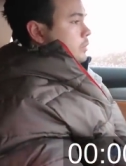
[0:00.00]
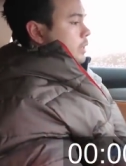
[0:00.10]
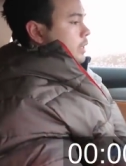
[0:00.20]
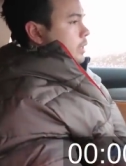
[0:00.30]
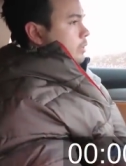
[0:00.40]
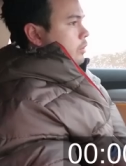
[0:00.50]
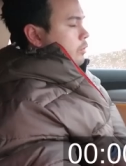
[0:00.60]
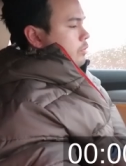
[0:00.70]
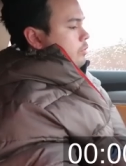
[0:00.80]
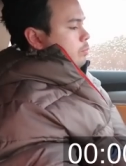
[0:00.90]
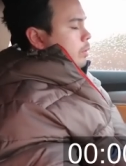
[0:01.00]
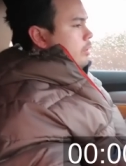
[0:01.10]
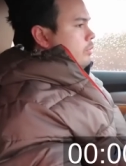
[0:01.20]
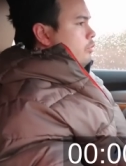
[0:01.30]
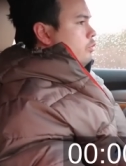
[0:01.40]
And it's Pilot
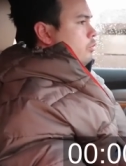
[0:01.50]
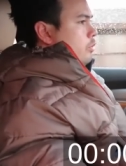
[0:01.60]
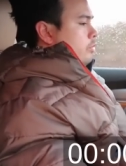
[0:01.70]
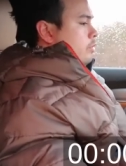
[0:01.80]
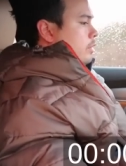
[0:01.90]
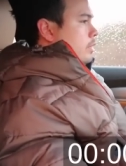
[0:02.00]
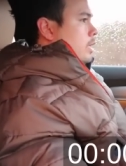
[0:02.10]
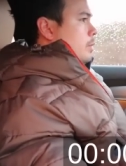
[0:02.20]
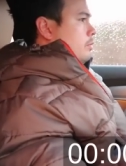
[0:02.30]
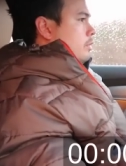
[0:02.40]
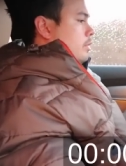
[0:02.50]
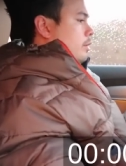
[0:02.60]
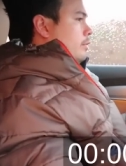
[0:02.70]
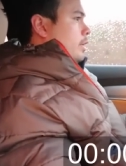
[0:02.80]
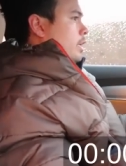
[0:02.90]
Assist two just keeps
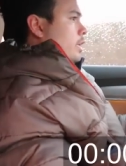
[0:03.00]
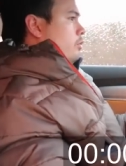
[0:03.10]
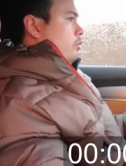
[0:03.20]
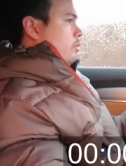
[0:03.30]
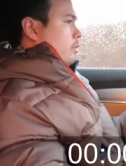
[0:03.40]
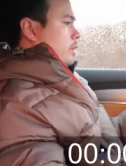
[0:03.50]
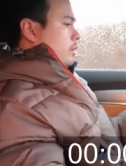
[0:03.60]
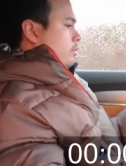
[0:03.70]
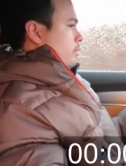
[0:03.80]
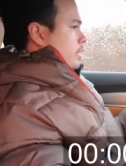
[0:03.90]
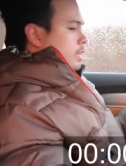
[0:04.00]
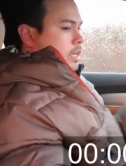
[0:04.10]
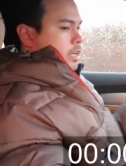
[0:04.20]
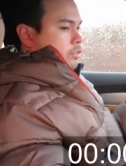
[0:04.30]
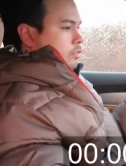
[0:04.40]
itself engaged. It's
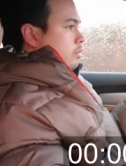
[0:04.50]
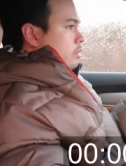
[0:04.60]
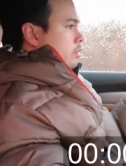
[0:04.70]
engaged.